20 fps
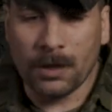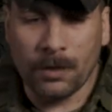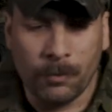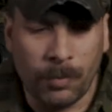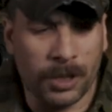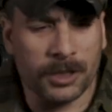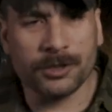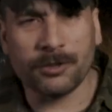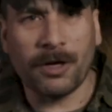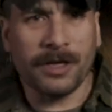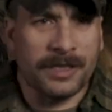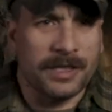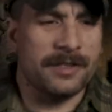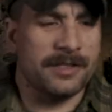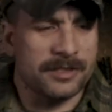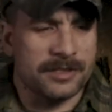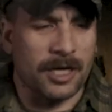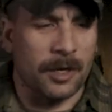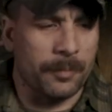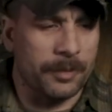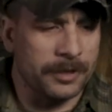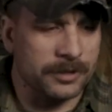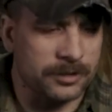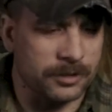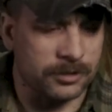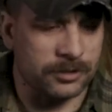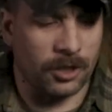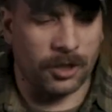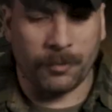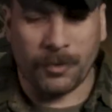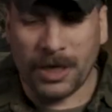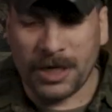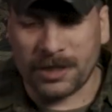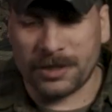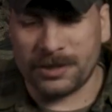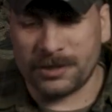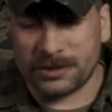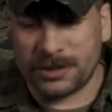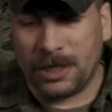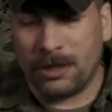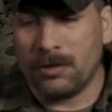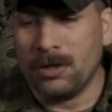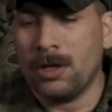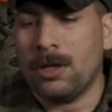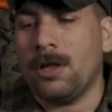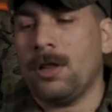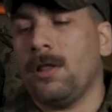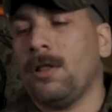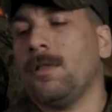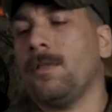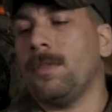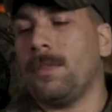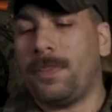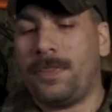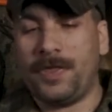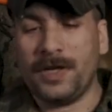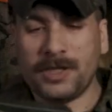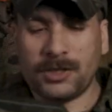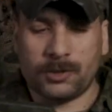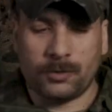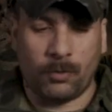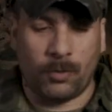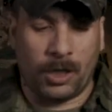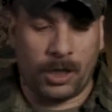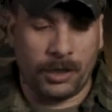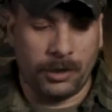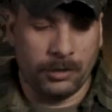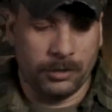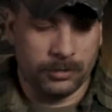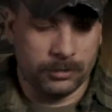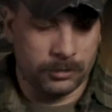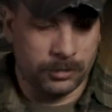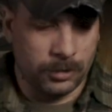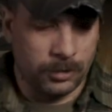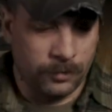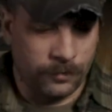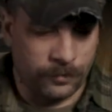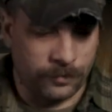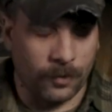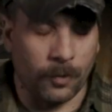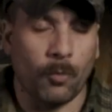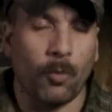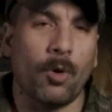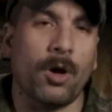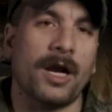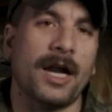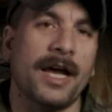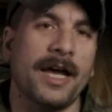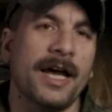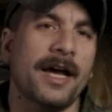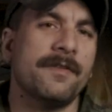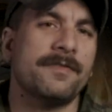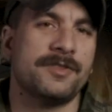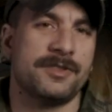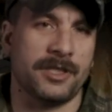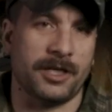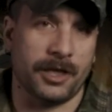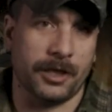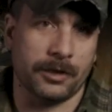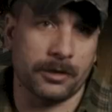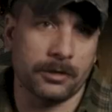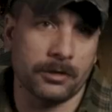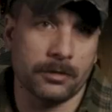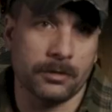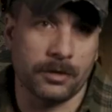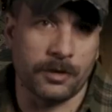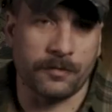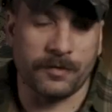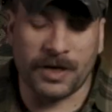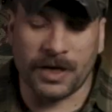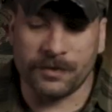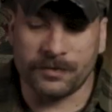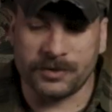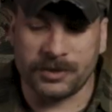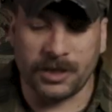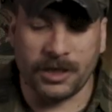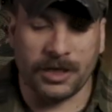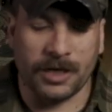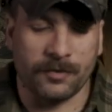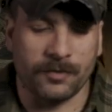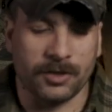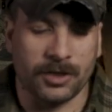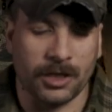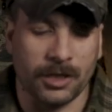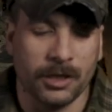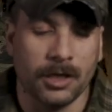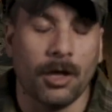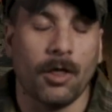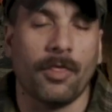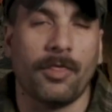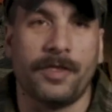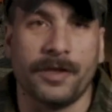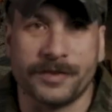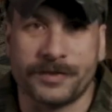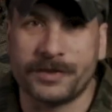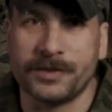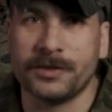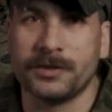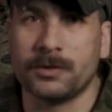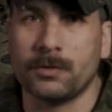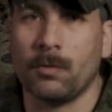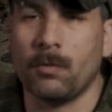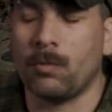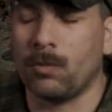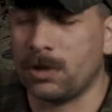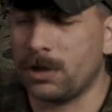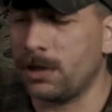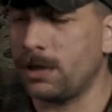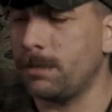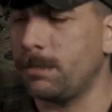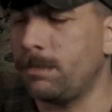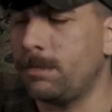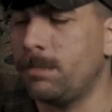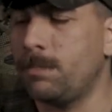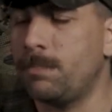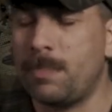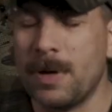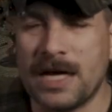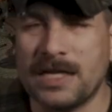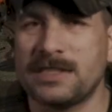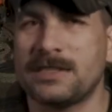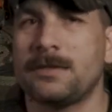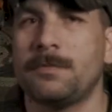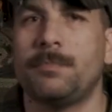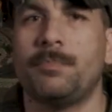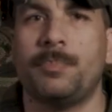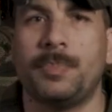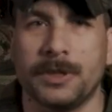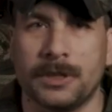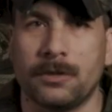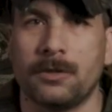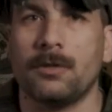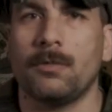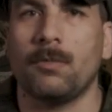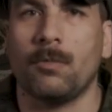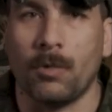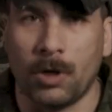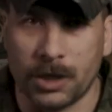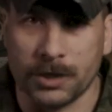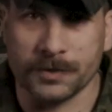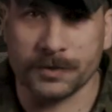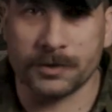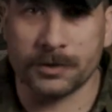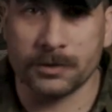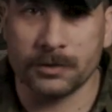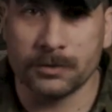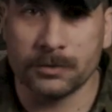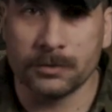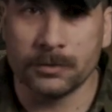But it's great that these companies just start making these now. This one, from what I have seen, the VFC and everything, this is one of the best built ones.